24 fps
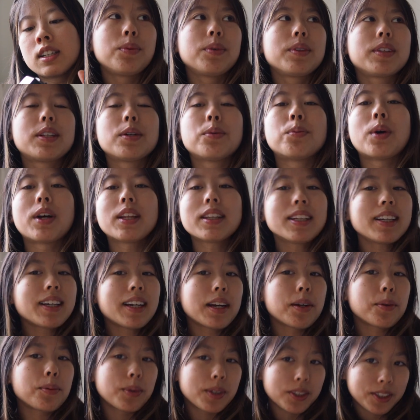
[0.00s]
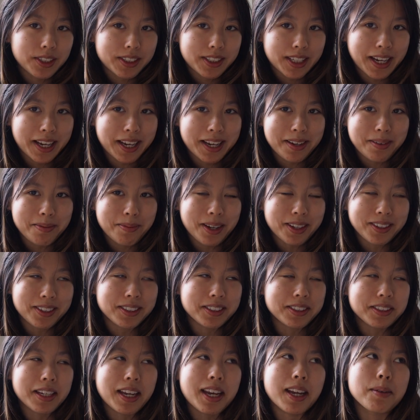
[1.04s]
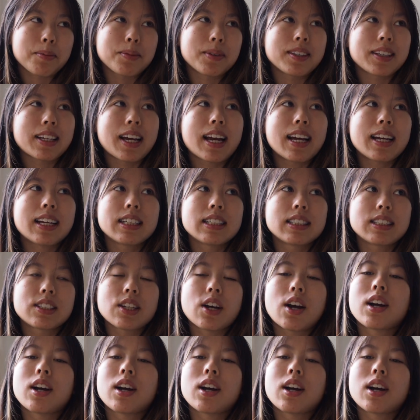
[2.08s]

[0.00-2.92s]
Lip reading: The one thing I will say about this camera that has